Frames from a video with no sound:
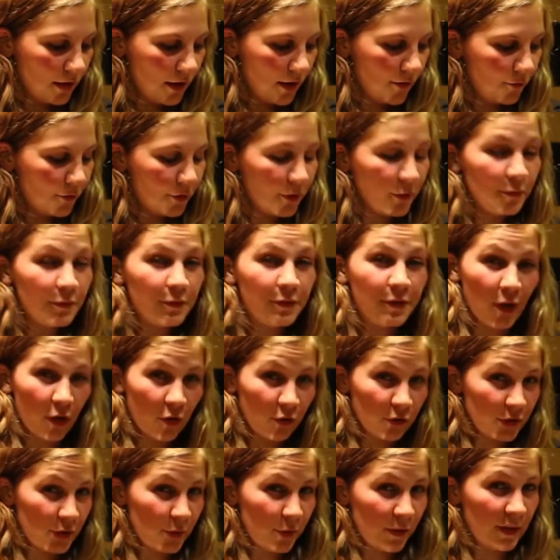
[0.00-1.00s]
If you
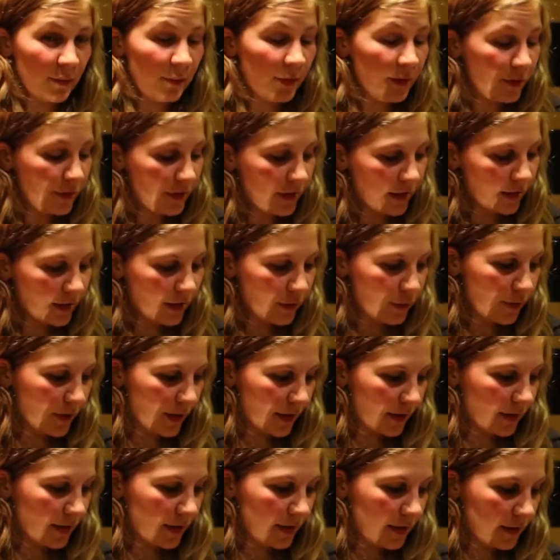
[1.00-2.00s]
don't do any muting, you
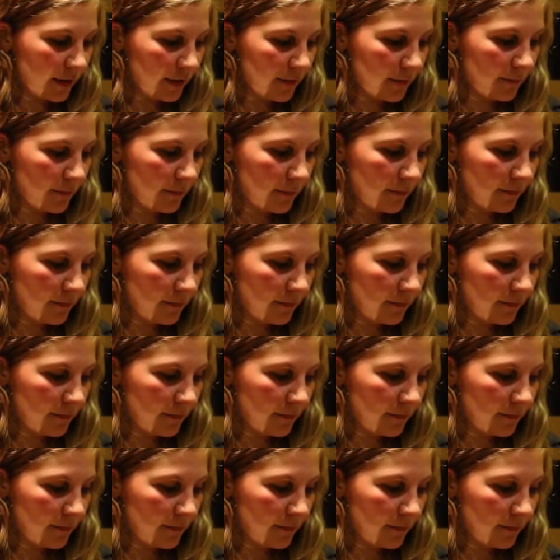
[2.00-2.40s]
kind of get a...